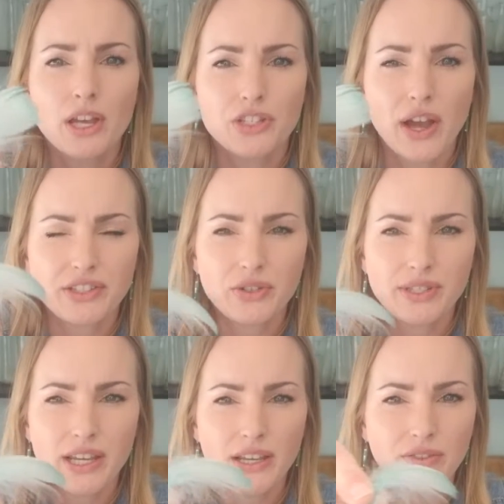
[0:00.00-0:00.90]
So as you
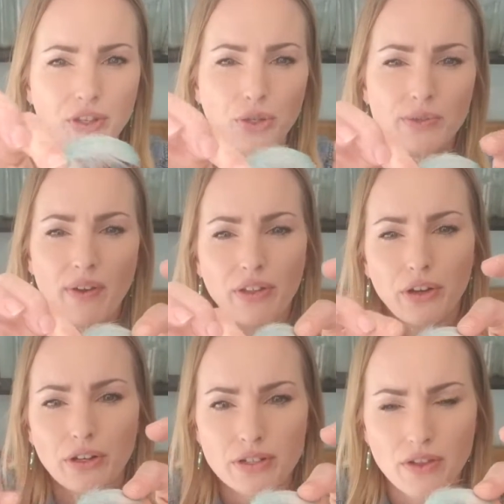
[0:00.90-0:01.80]
see, the geese
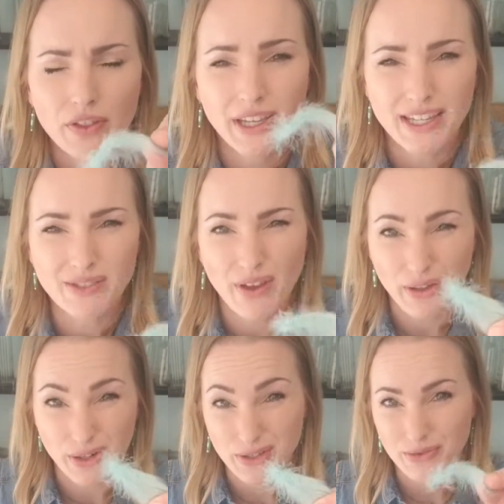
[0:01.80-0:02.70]

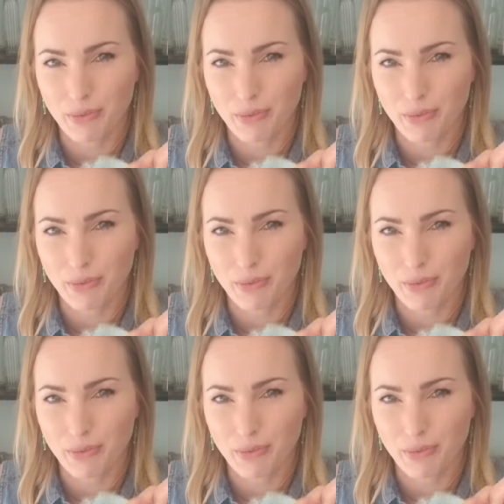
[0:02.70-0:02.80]
feathers